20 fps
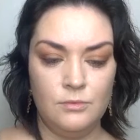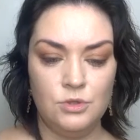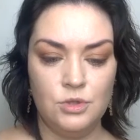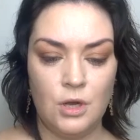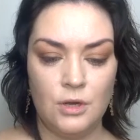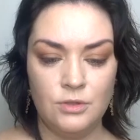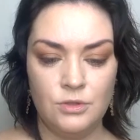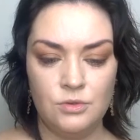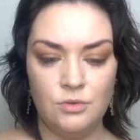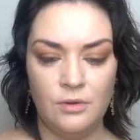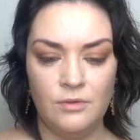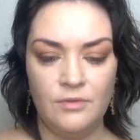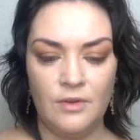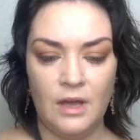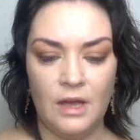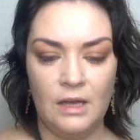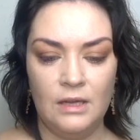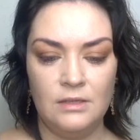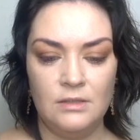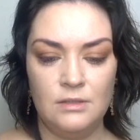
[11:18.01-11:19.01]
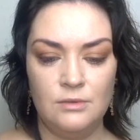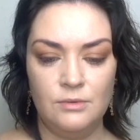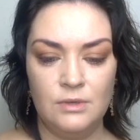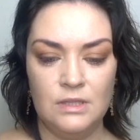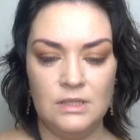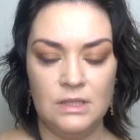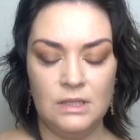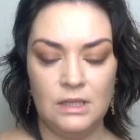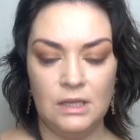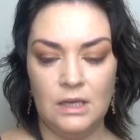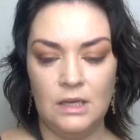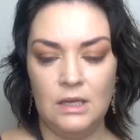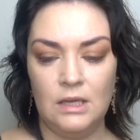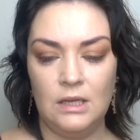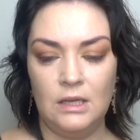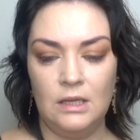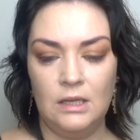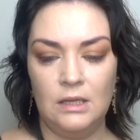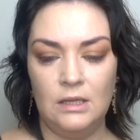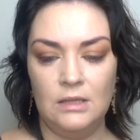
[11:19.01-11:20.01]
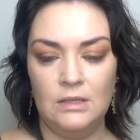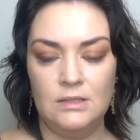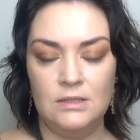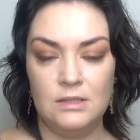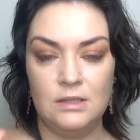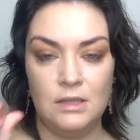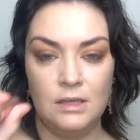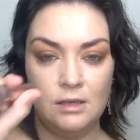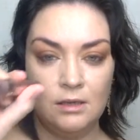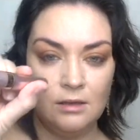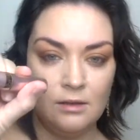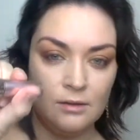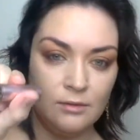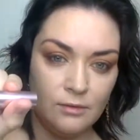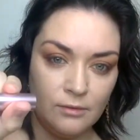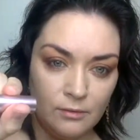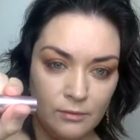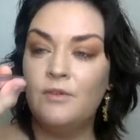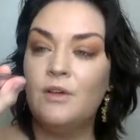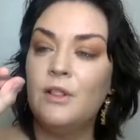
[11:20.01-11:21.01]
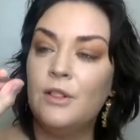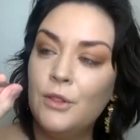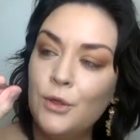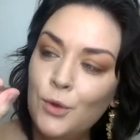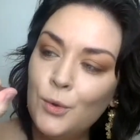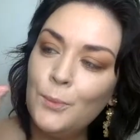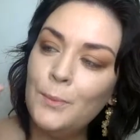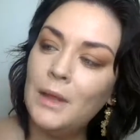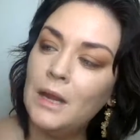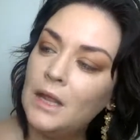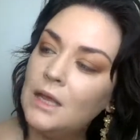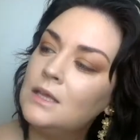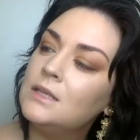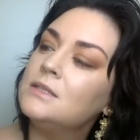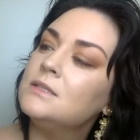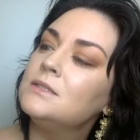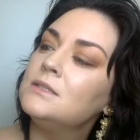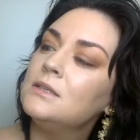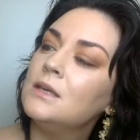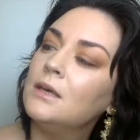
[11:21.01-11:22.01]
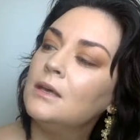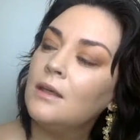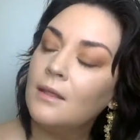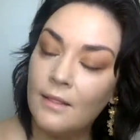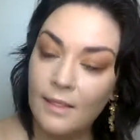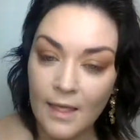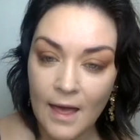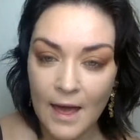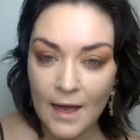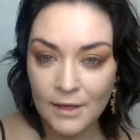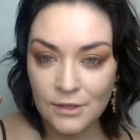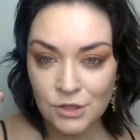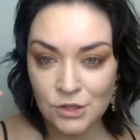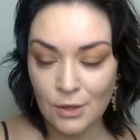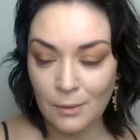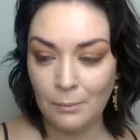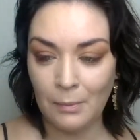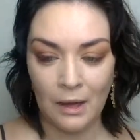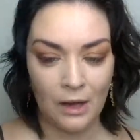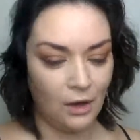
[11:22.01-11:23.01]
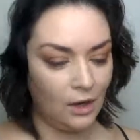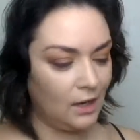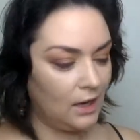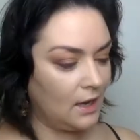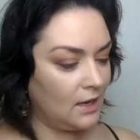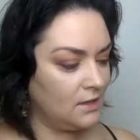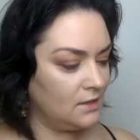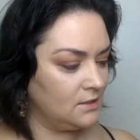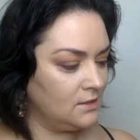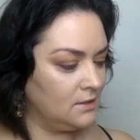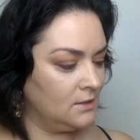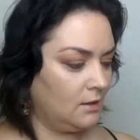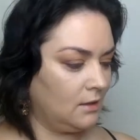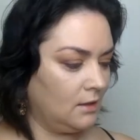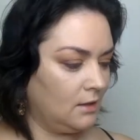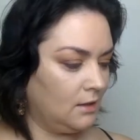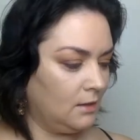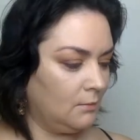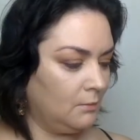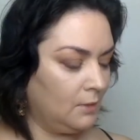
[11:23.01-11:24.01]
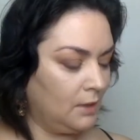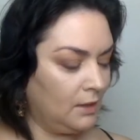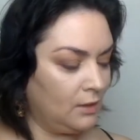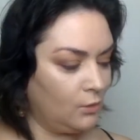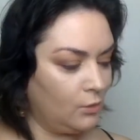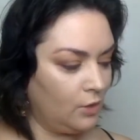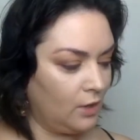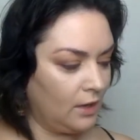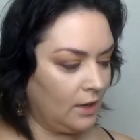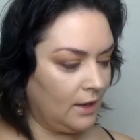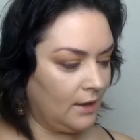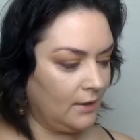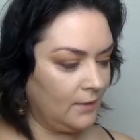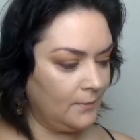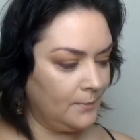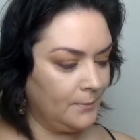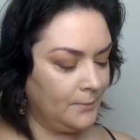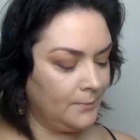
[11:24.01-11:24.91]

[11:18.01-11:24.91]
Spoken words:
Drugstore find recently is the Voluminous Lash Paradise by L'Oreal.